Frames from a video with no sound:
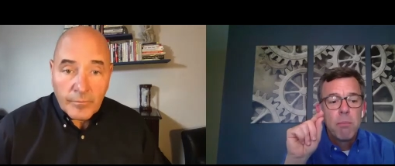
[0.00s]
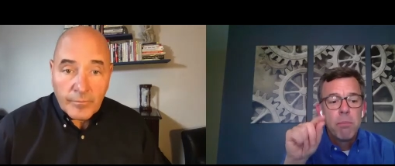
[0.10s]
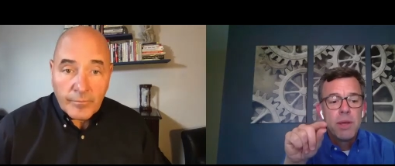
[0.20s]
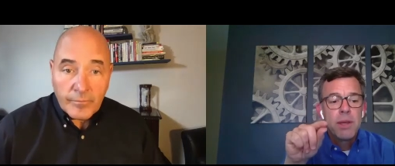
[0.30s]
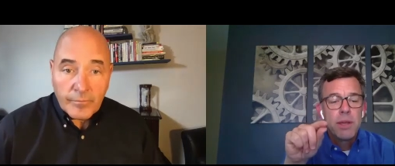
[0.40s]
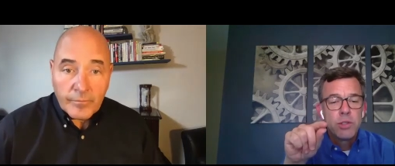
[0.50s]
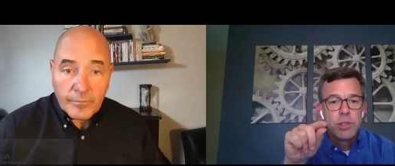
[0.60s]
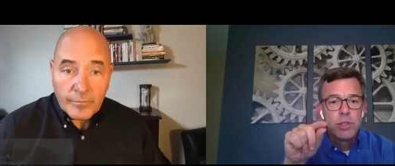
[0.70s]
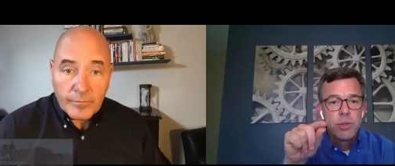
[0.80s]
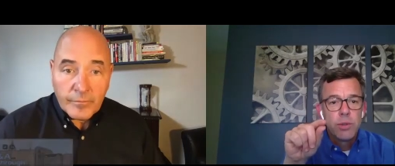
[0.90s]
Speaker 1: big
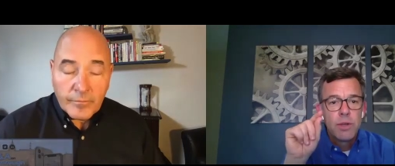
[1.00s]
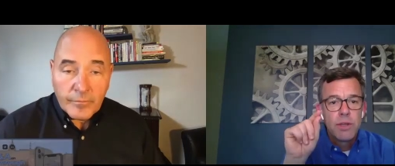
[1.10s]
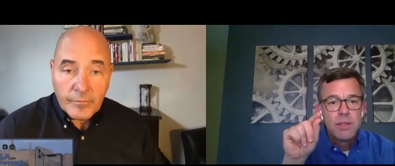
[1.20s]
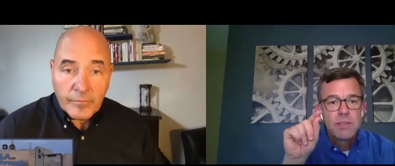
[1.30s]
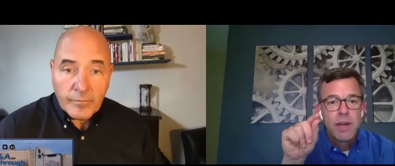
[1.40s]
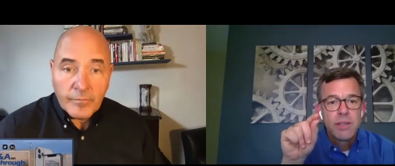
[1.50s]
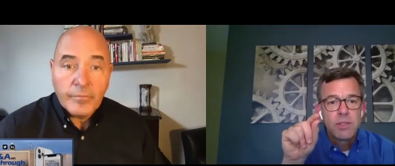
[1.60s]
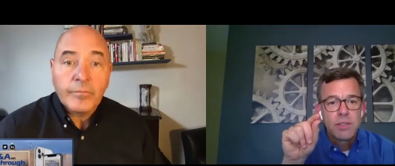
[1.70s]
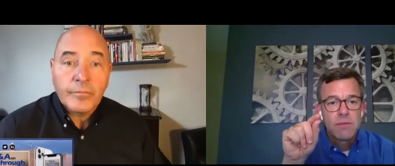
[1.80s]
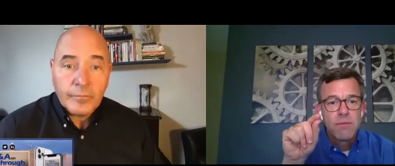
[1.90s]
issue in these high
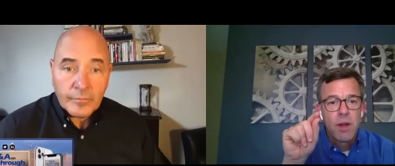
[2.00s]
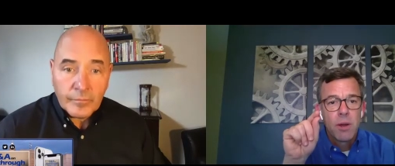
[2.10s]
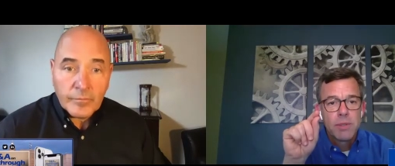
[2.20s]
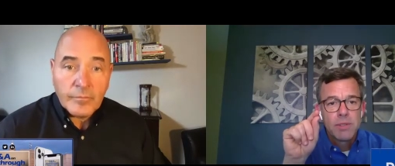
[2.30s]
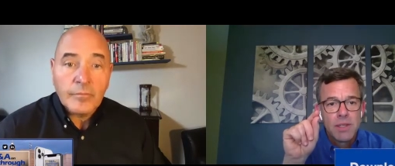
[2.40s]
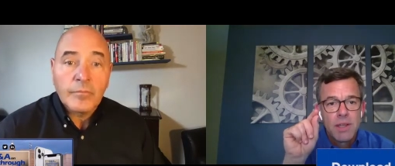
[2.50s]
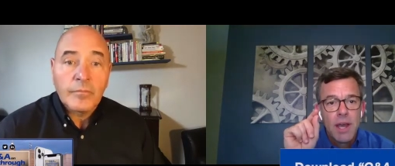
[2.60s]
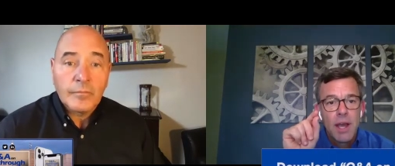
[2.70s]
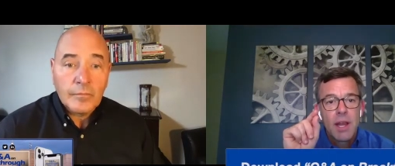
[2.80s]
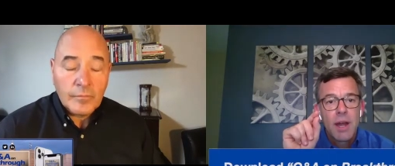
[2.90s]
stress environments on the
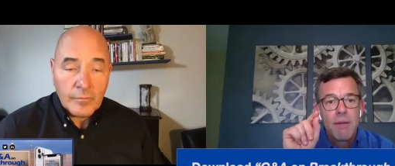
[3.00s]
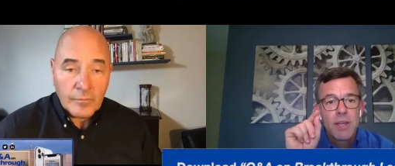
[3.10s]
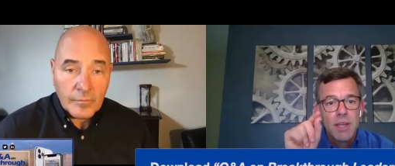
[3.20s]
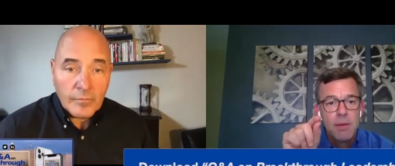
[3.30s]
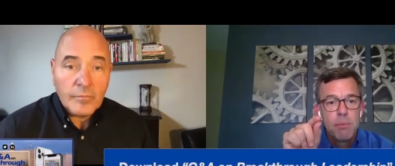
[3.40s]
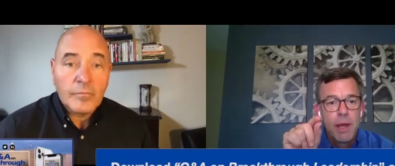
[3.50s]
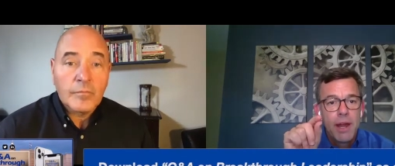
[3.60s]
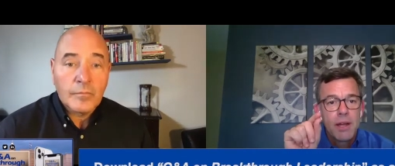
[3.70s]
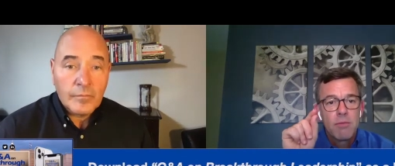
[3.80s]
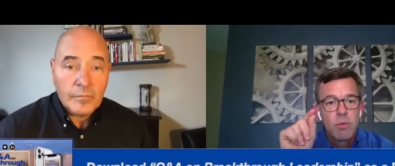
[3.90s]
economic
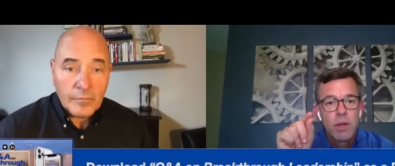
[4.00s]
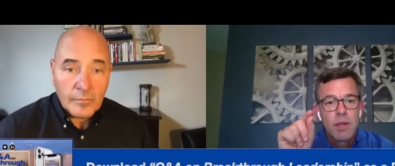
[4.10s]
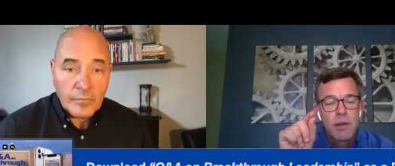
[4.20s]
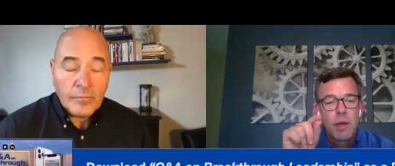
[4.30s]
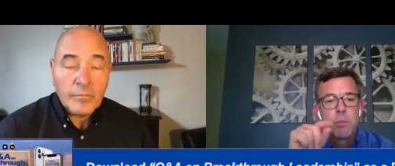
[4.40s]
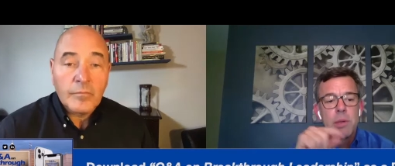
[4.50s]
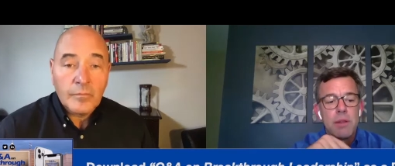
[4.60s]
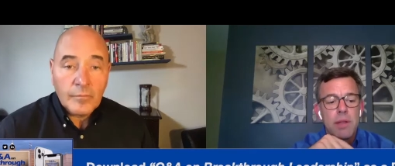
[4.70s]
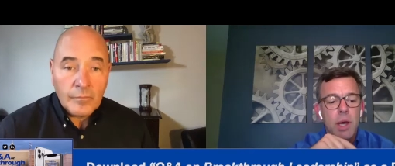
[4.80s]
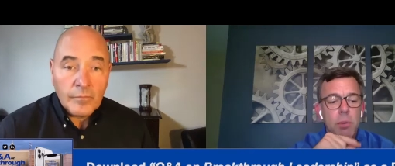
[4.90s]
impact of running a company
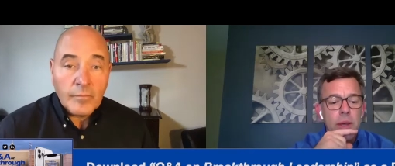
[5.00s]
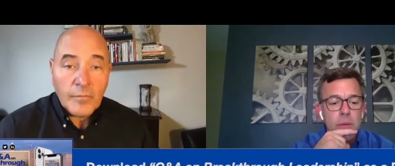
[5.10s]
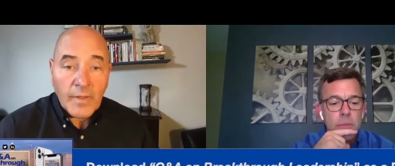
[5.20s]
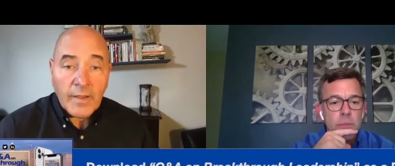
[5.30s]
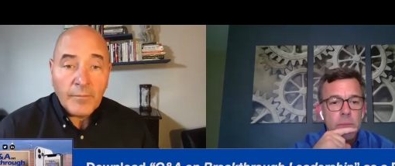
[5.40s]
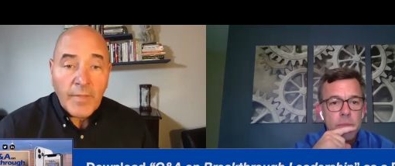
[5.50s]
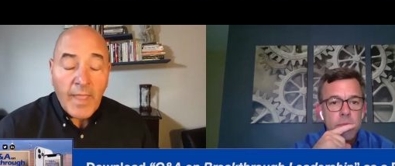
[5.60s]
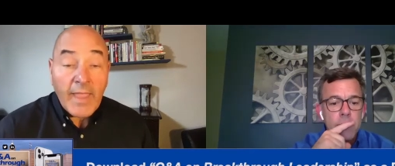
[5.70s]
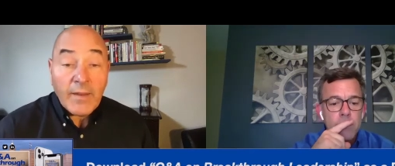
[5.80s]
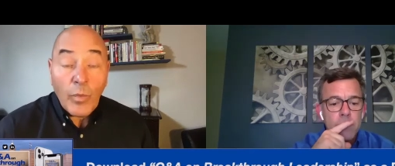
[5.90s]
that way. Yeah.
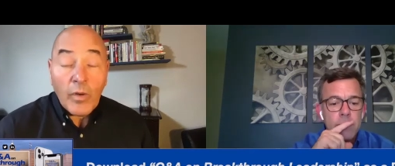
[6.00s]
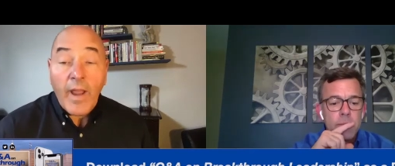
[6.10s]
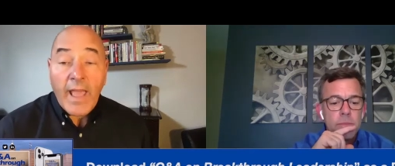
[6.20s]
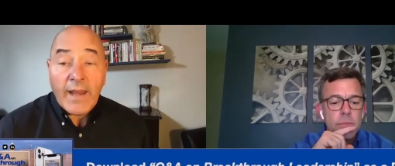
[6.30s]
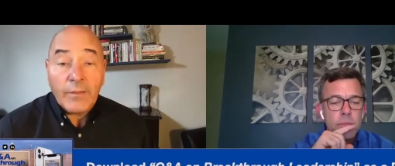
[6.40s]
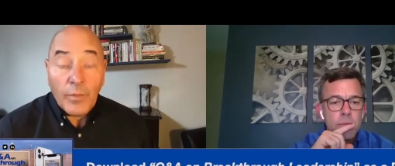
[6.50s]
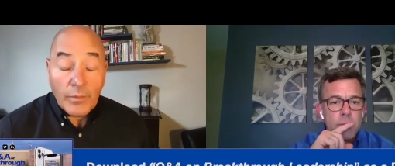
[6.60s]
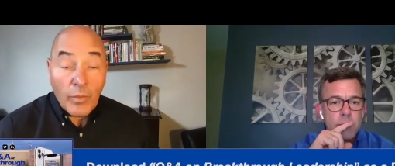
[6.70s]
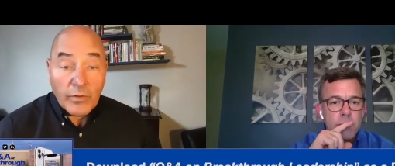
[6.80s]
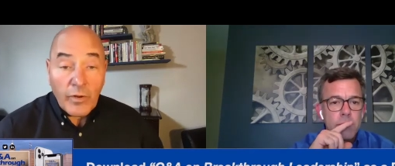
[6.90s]
And we're
Speaker 2: adding, we're,
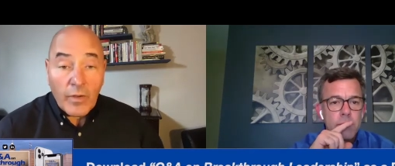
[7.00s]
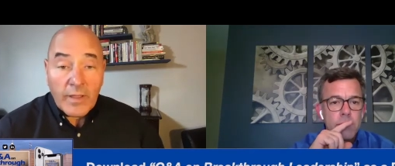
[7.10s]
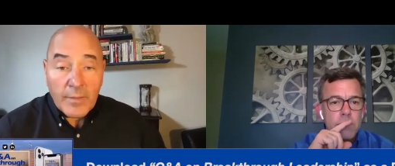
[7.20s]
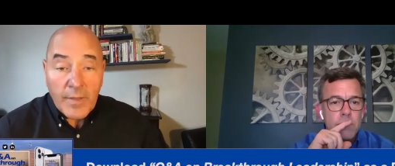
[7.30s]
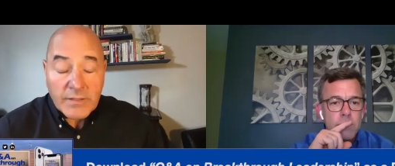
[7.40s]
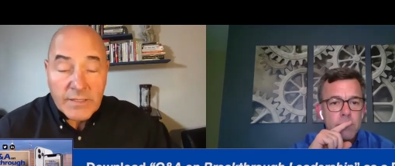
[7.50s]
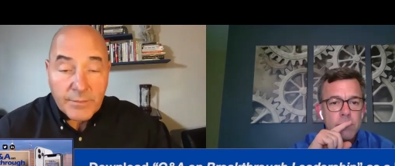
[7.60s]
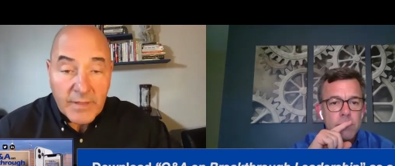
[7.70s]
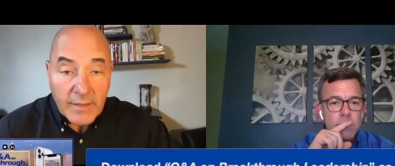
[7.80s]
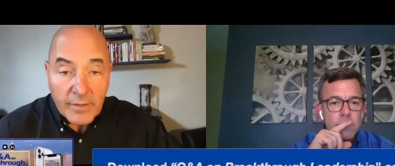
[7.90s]
we're talking about
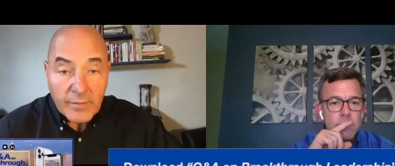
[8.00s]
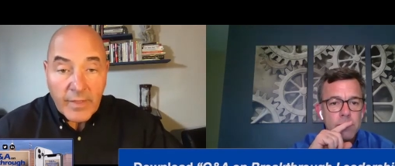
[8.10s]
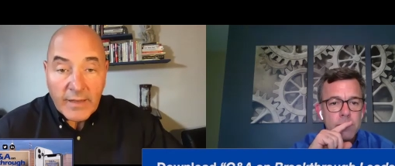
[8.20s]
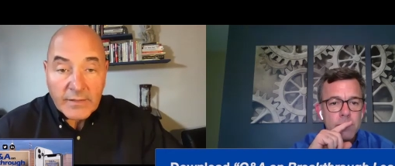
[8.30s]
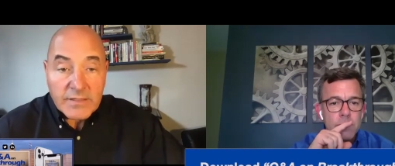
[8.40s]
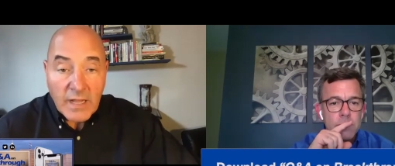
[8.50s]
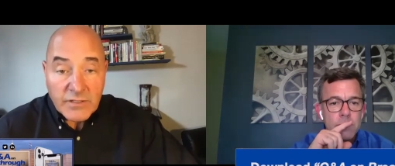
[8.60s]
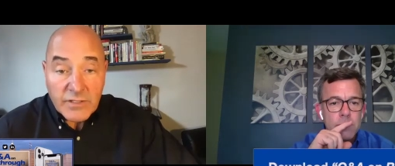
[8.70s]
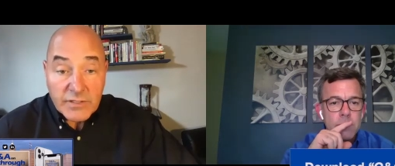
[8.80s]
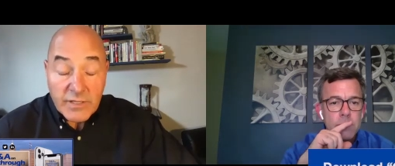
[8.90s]
something here that is not
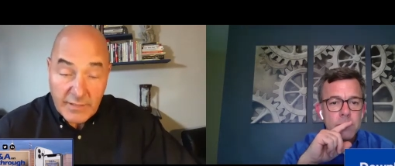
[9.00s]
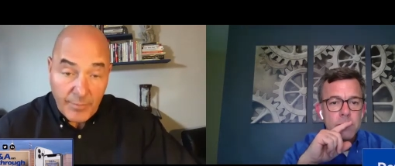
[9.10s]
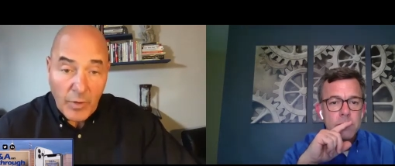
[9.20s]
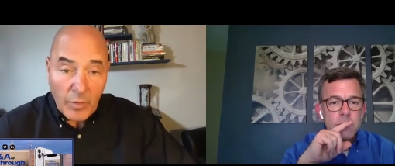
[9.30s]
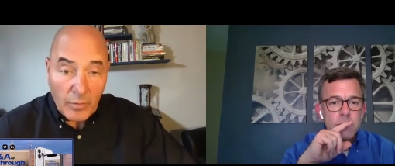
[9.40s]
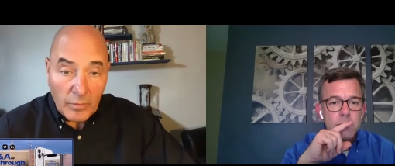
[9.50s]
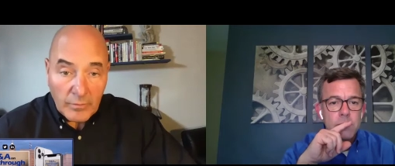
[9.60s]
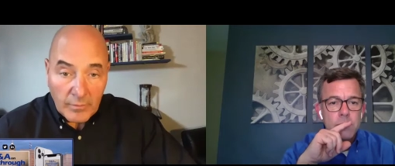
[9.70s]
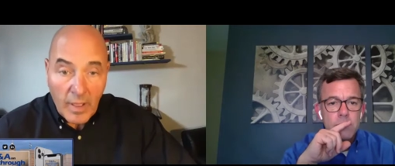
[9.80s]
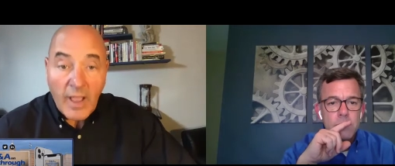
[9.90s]
just the typical
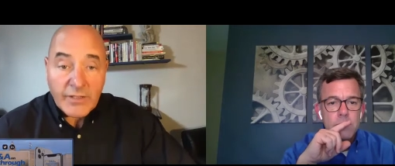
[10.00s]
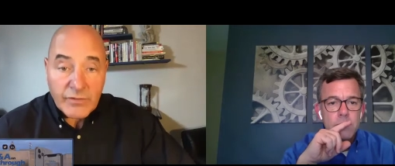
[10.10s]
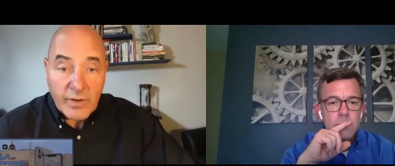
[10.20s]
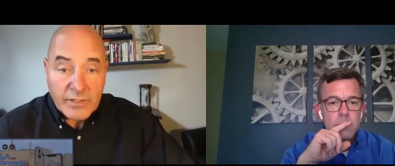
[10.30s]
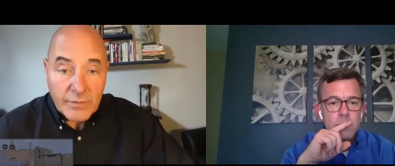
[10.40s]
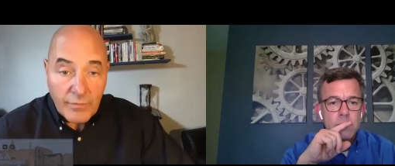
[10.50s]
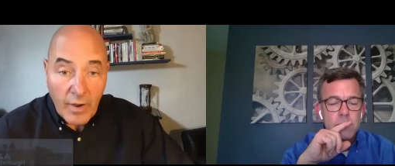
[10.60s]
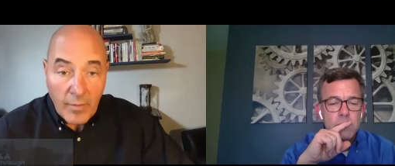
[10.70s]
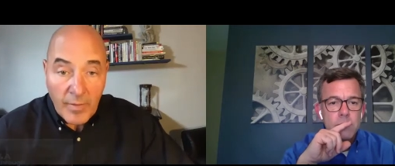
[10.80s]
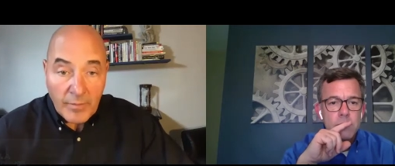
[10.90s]
high stress
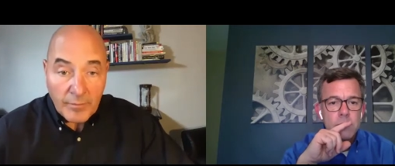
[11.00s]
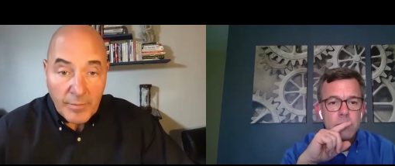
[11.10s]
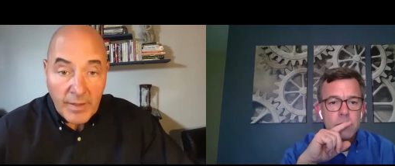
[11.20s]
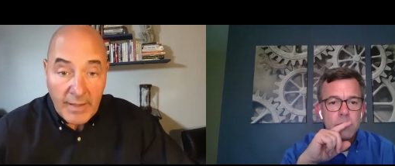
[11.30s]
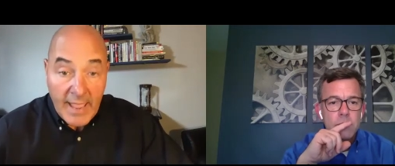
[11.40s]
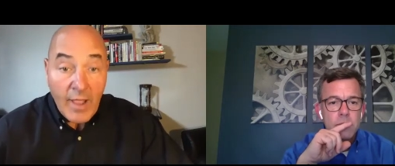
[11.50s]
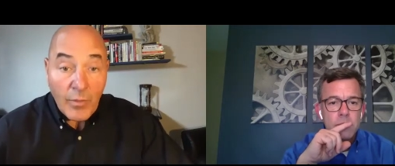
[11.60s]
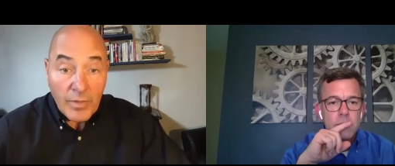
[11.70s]
environment. But now, with